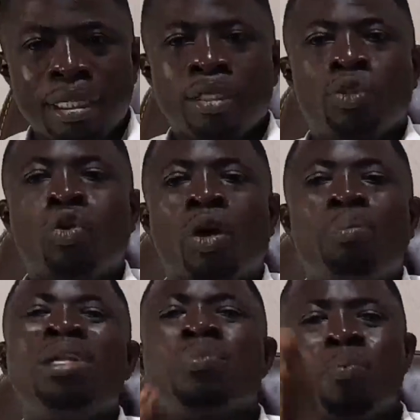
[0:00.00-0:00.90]
to
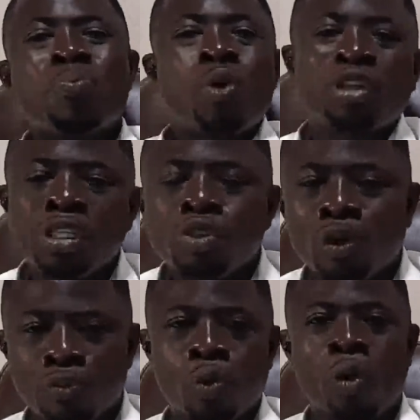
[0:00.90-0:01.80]
complete portions
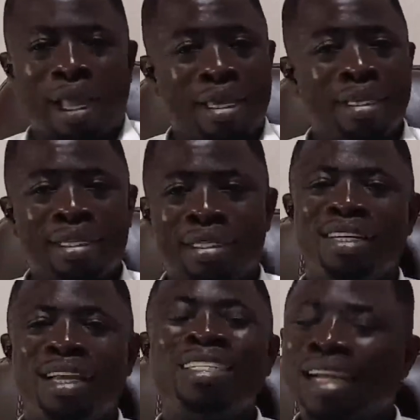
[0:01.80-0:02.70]
of your work,
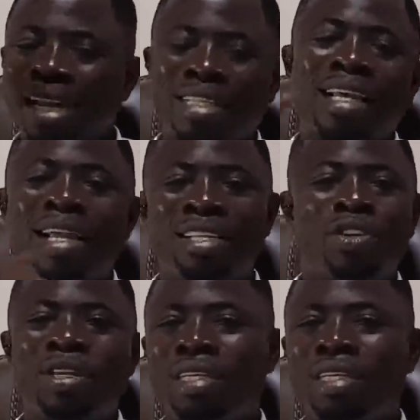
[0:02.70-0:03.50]
it's a clear sign you need